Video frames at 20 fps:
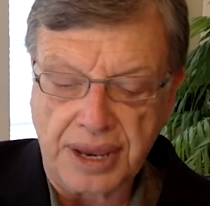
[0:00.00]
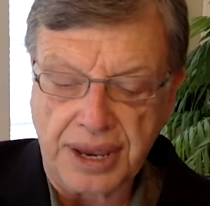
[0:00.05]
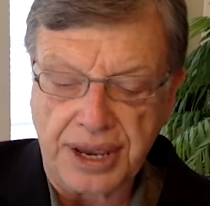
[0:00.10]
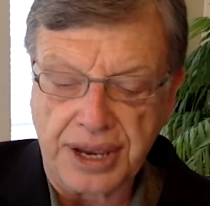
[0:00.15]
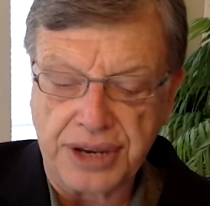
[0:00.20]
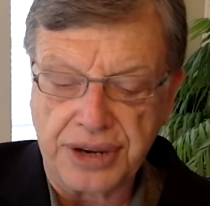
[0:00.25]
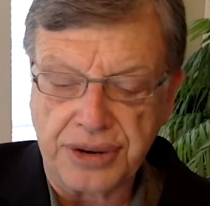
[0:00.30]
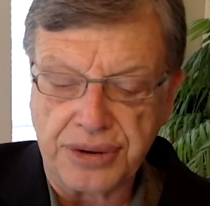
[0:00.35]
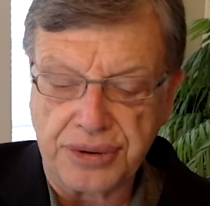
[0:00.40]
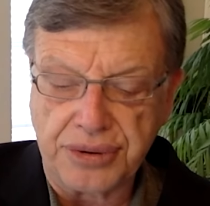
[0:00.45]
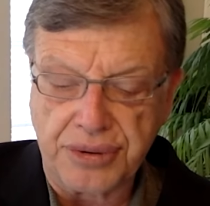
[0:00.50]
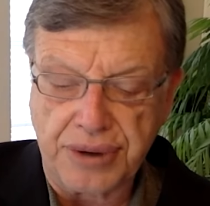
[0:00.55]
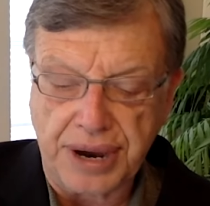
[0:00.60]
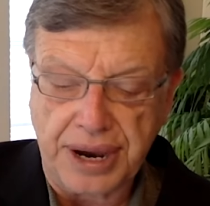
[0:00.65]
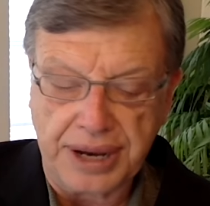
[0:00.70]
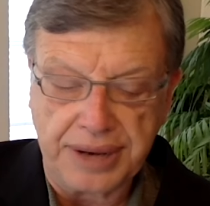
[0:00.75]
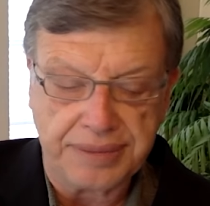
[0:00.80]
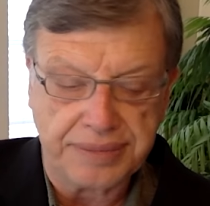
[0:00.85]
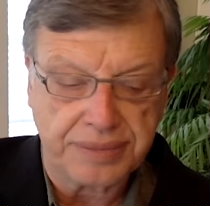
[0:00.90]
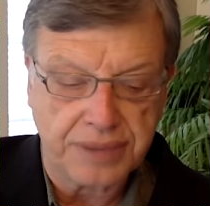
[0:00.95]
in
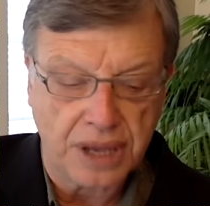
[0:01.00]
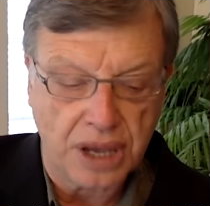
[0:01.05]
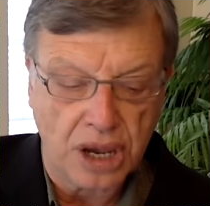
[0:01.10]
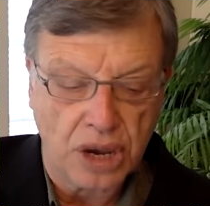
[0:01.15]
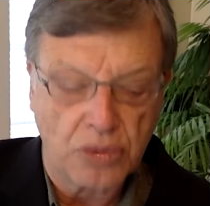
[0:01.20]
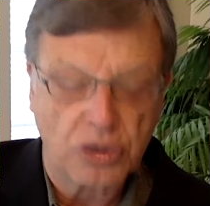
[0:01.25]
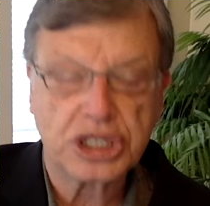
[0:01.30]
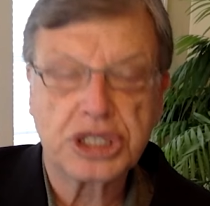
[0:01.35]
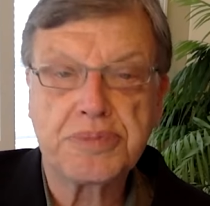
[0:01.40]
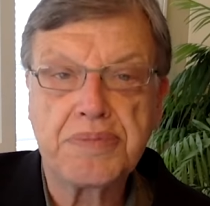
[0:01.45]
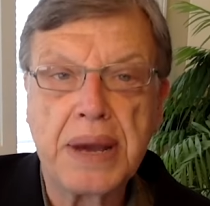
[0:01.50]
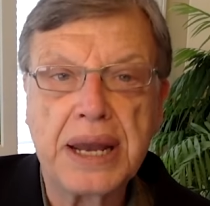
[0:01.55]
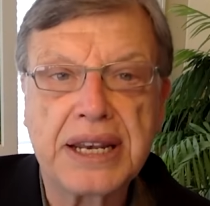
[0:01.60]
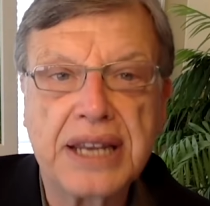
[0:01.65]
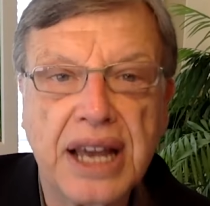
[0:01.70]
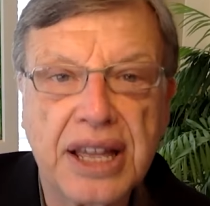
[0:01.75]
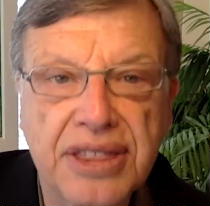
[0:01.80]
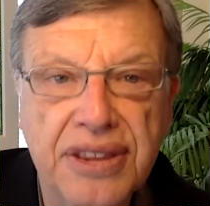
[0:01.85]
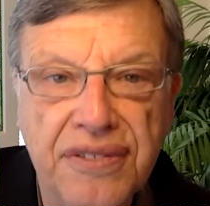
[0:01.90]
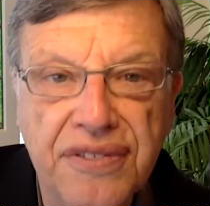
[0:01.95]
Ukraine was spent
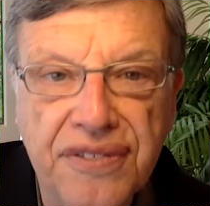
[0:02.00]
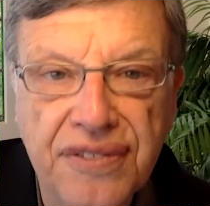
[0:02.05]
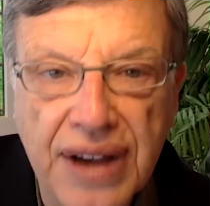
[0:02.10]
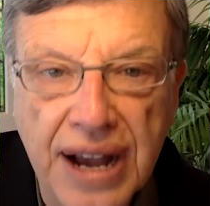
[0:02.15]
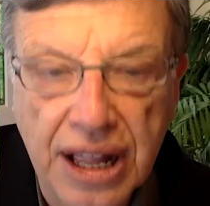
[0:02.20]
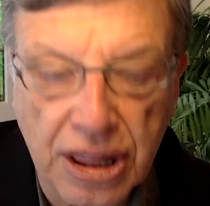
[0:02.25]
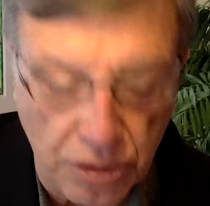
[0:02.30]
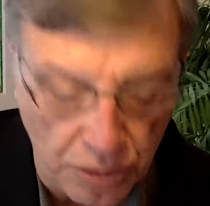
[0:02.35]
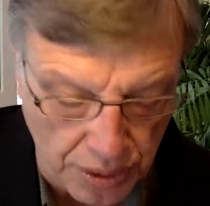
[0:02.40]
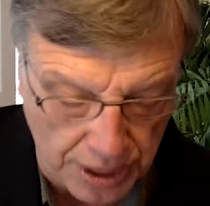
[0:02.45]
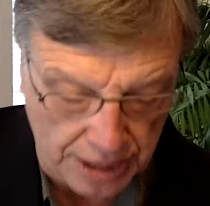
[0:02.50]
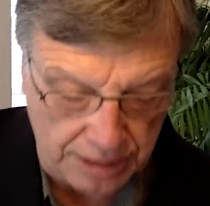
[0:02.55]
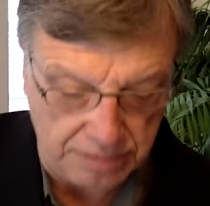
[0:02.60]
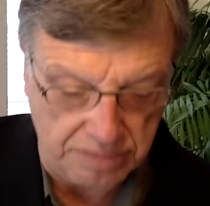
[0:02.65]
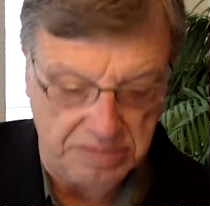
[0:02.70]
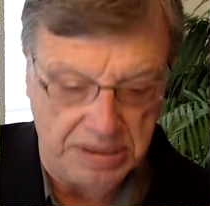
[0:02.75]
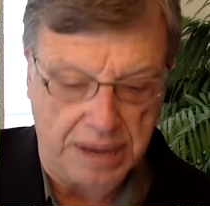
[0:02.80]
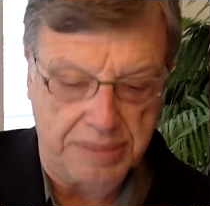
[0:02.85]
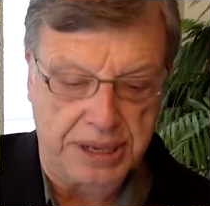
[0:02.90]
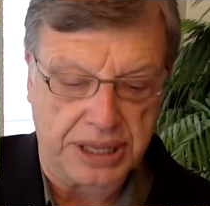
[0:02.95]
on the following.
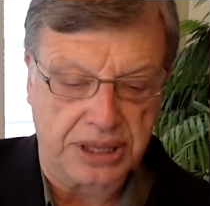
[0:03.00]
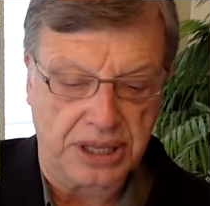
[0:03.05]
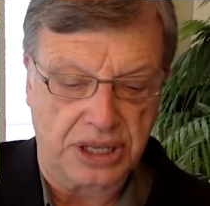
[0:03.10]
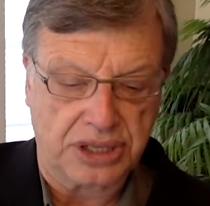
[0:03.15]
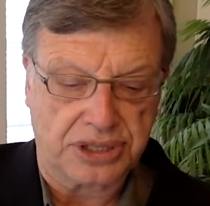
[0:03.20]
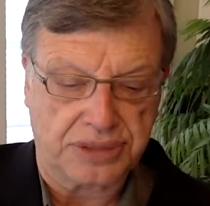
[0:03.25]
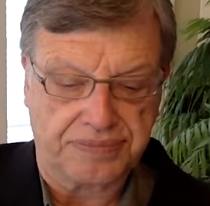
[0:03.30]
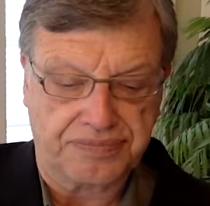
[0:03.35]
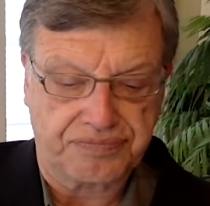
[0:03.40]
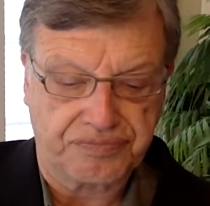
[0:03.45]
How about this?